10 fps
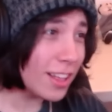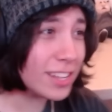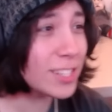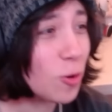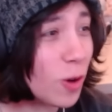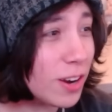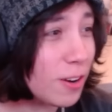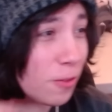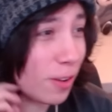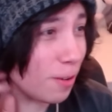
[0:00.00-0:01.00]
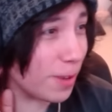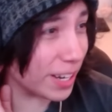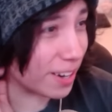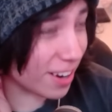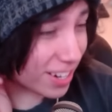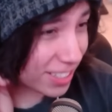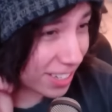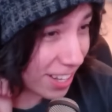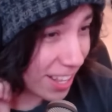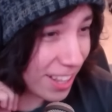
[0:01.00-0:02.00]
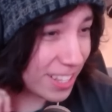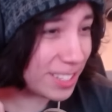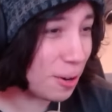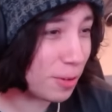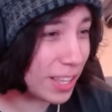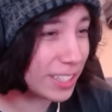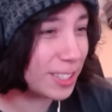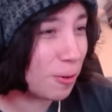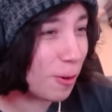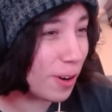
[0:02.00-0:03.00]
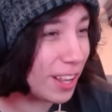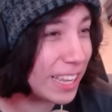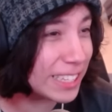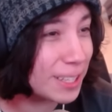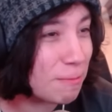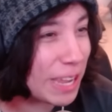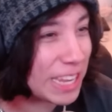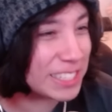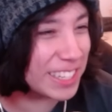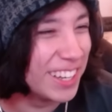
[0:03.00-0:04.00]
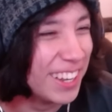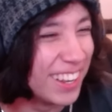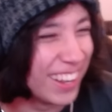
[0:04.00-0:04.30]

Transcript: That's so wonderful. Oh my gosh, that's so that's a that's amazing."